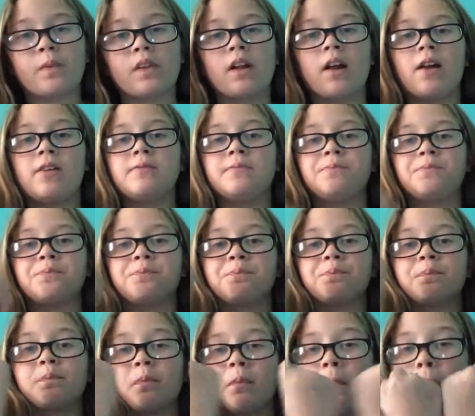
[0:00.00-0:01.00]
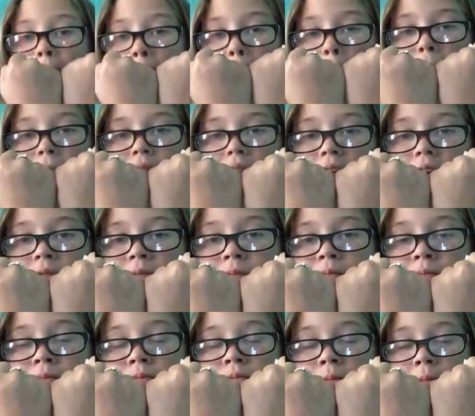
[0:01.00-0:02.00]

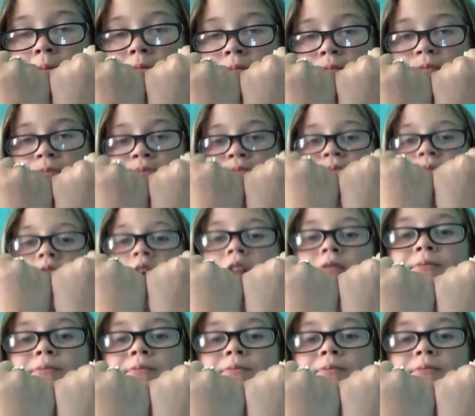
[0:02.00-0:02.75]
[no speech]